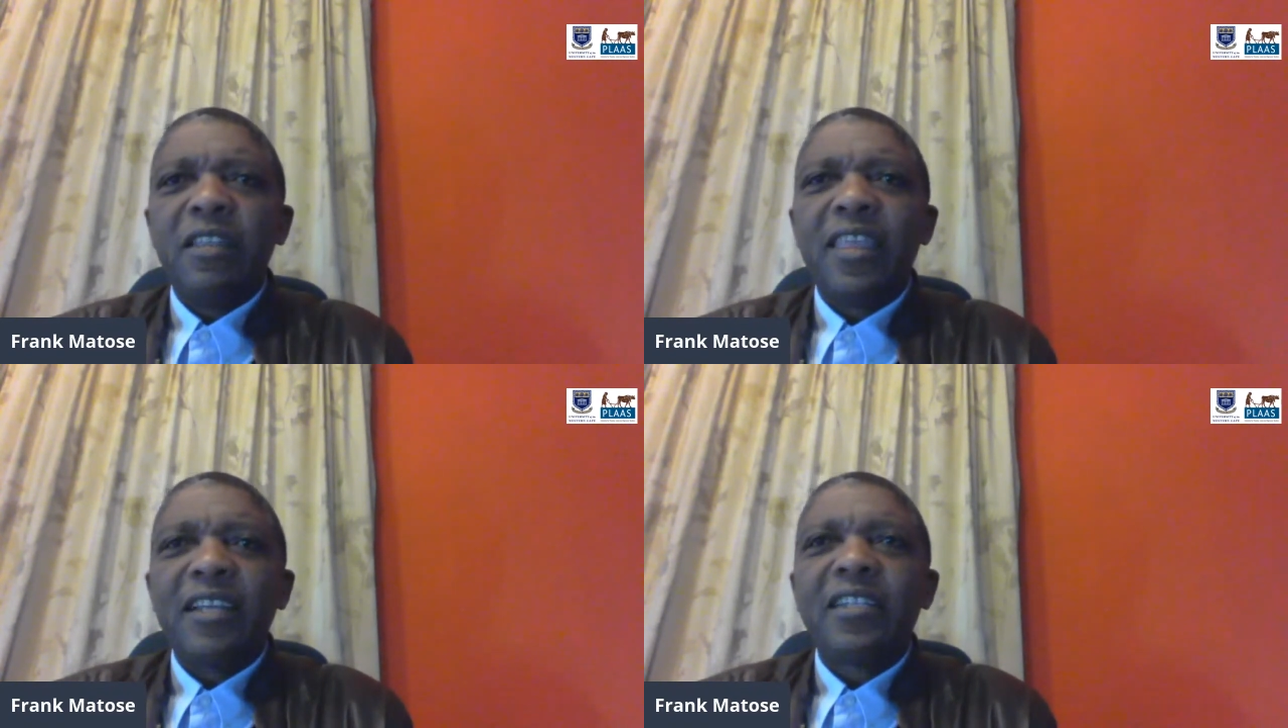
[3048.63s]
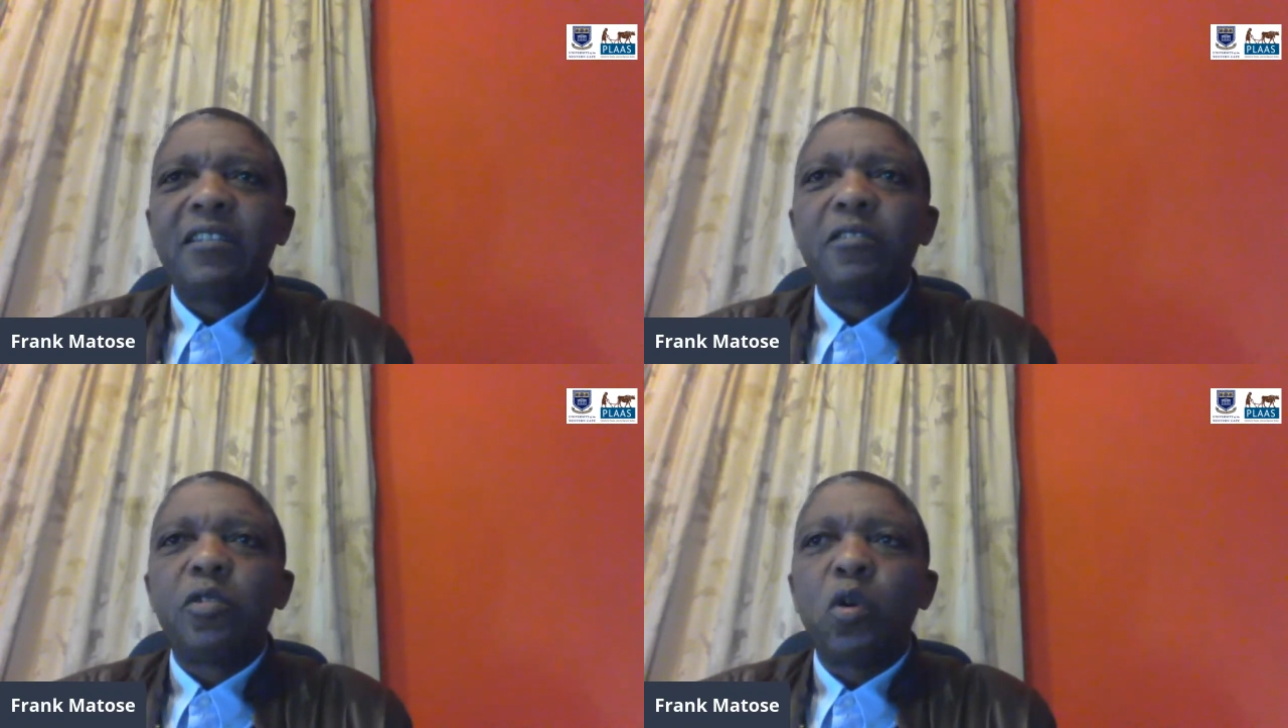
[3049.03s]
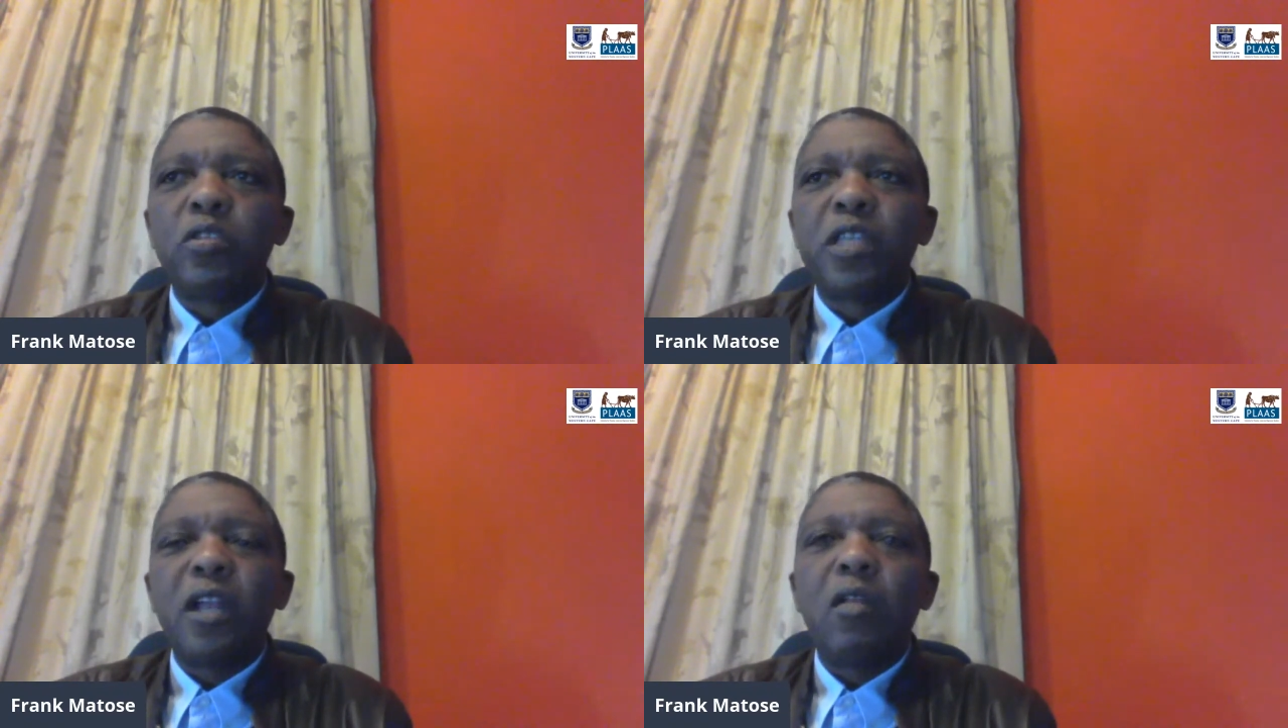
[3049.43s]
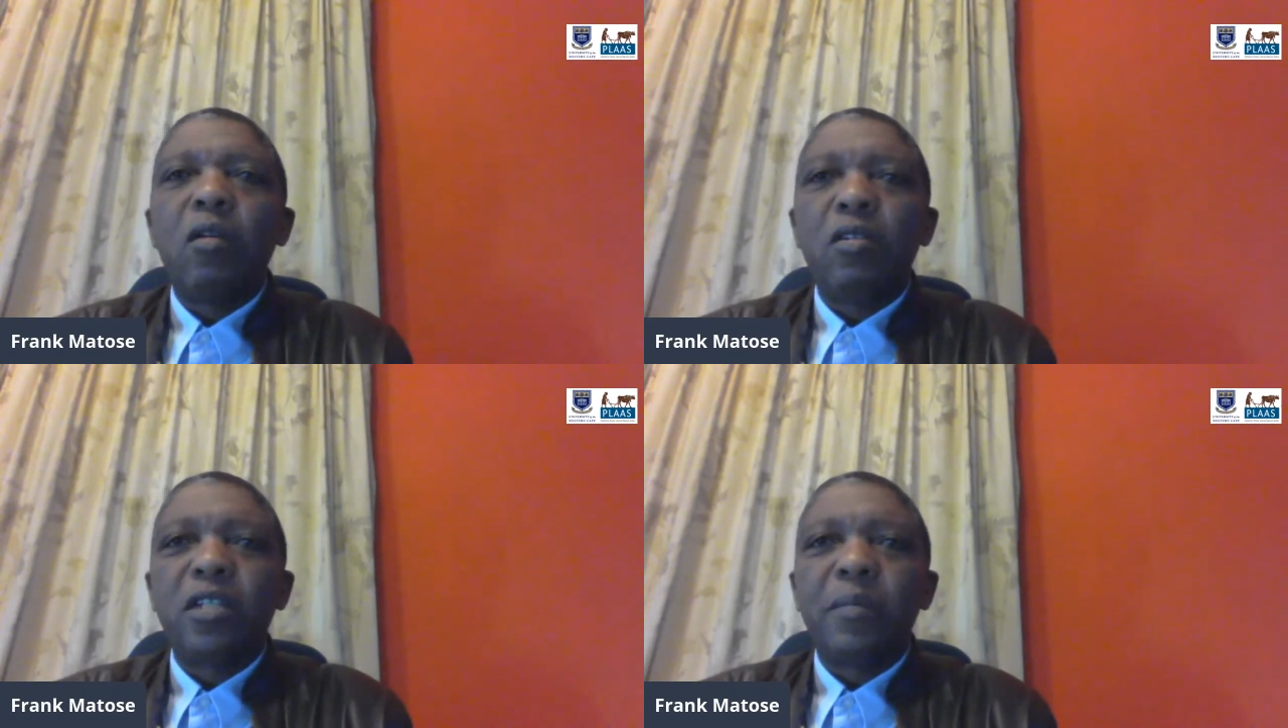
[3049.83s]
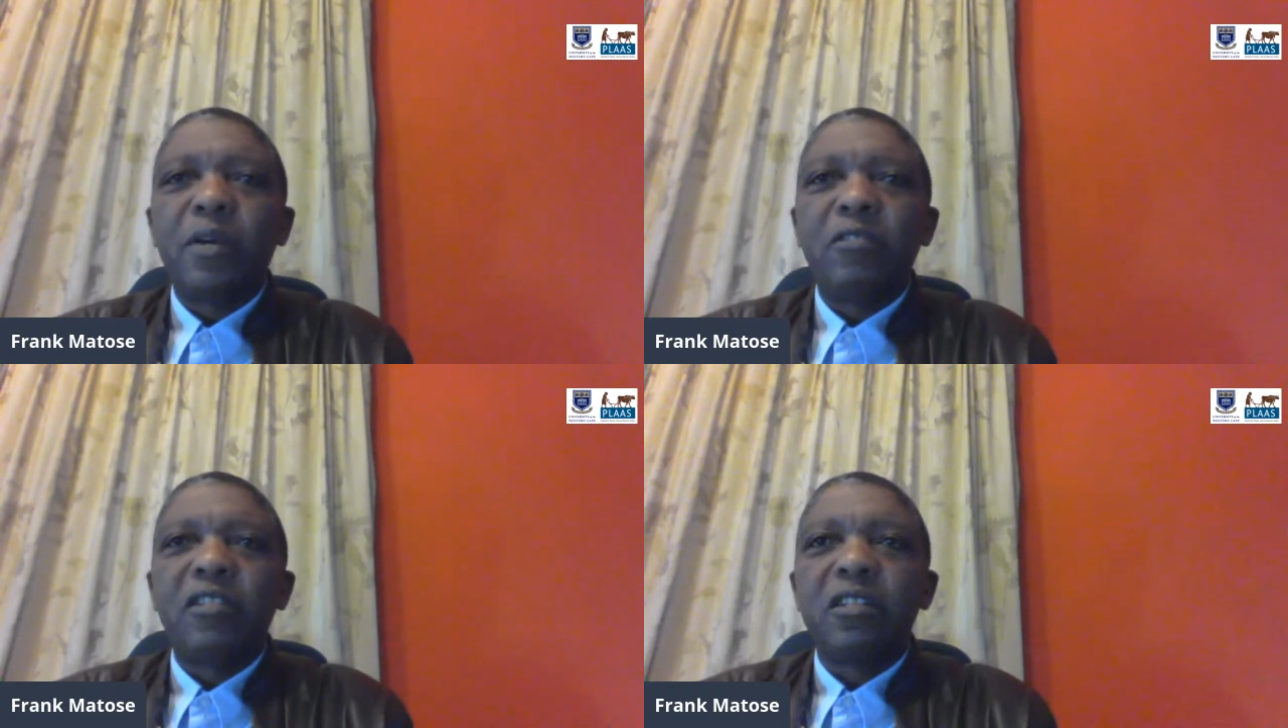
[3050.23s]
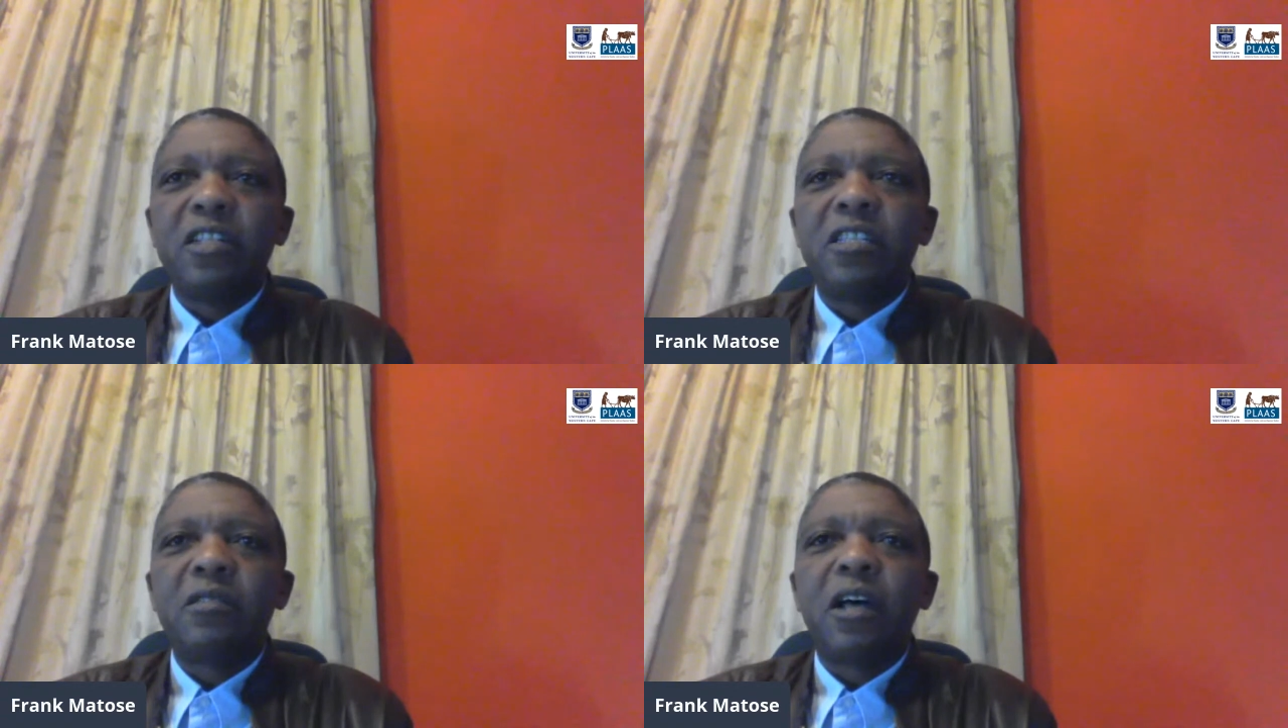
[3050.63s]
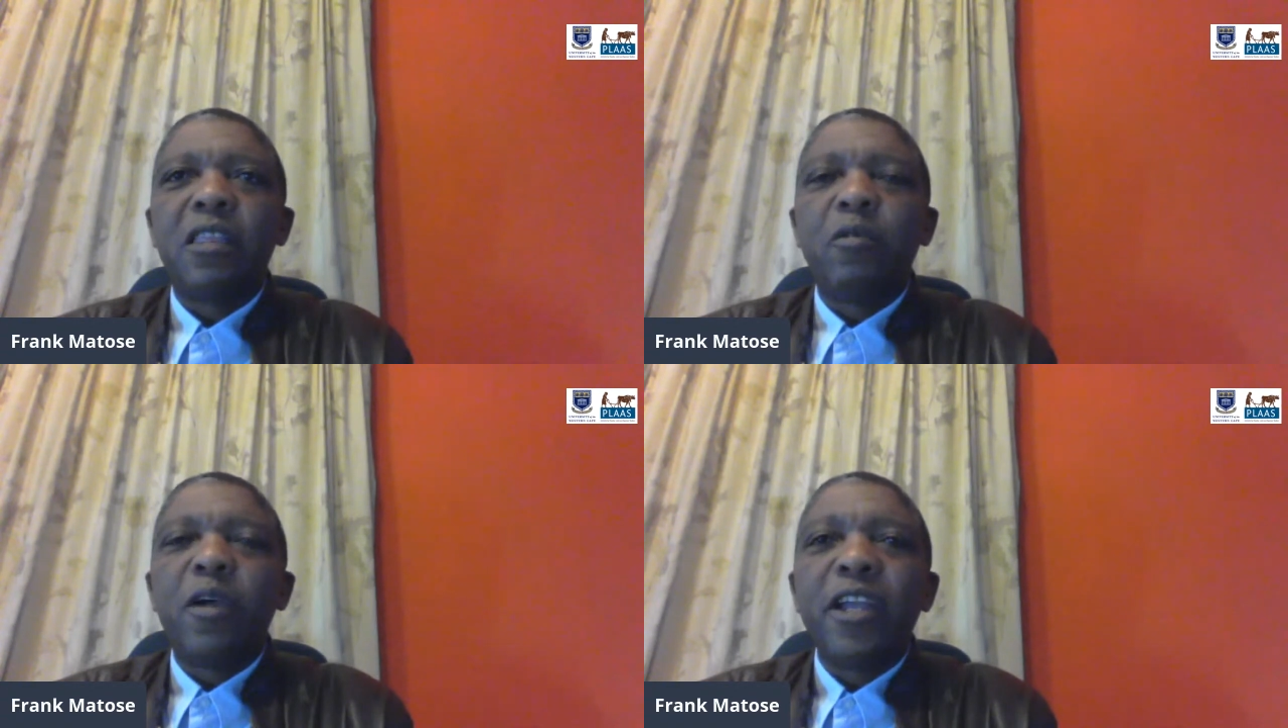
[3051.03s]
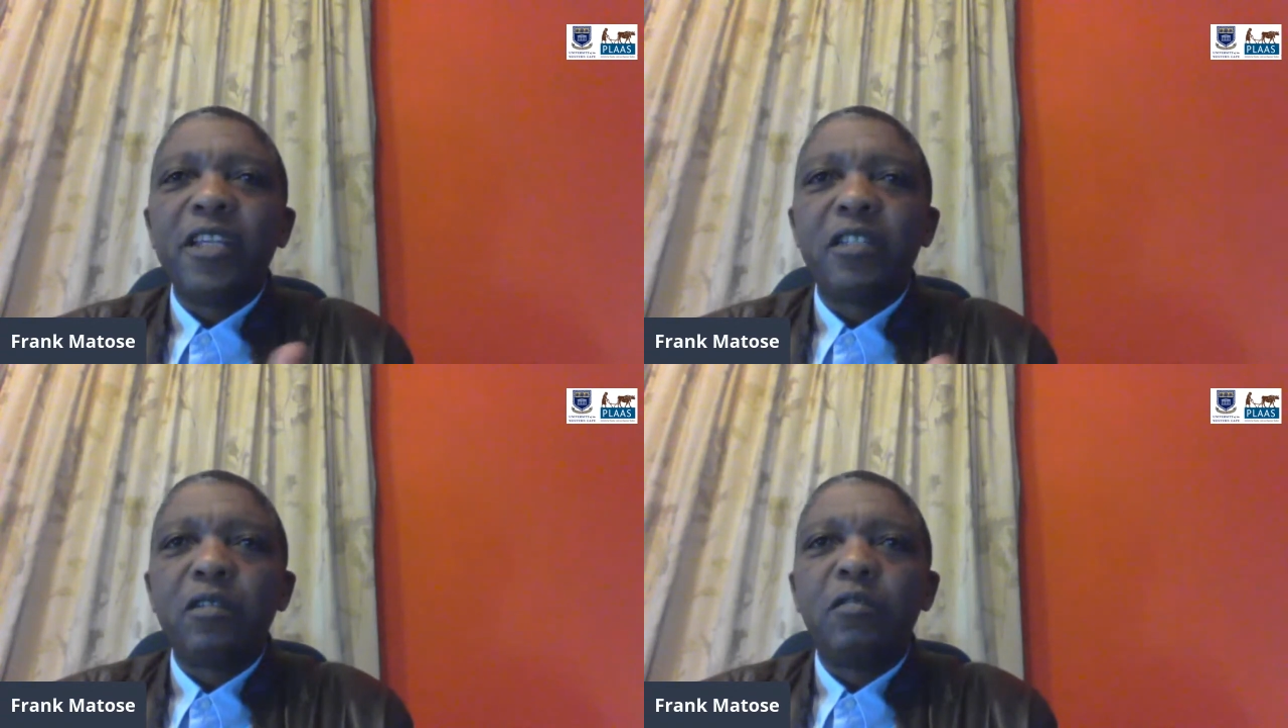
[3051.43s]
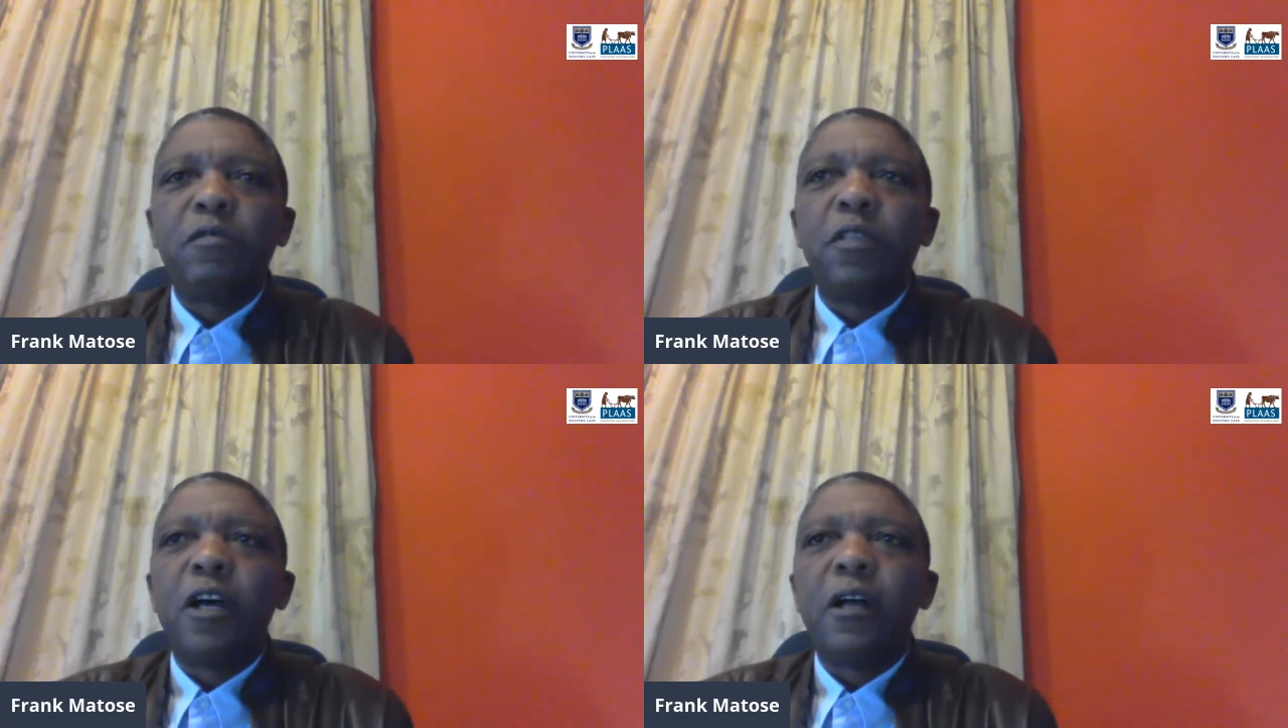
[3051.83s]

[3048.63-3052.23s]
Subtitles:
that talks a lot about these other ways of